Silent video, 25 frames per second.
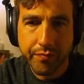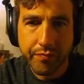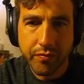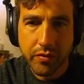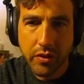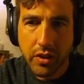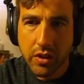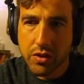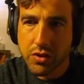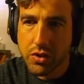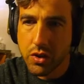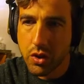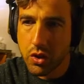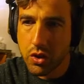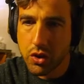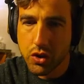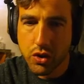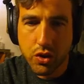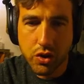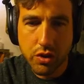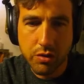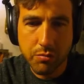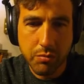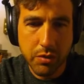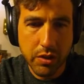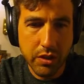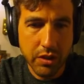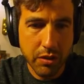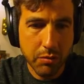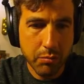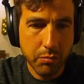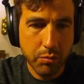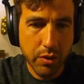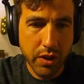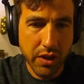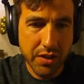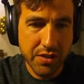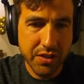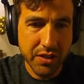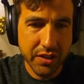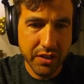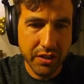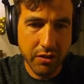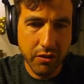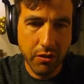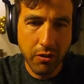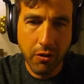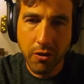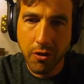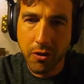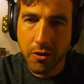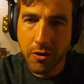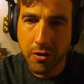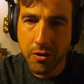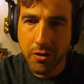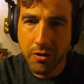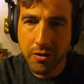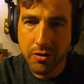So it shouldn't be compressing at all.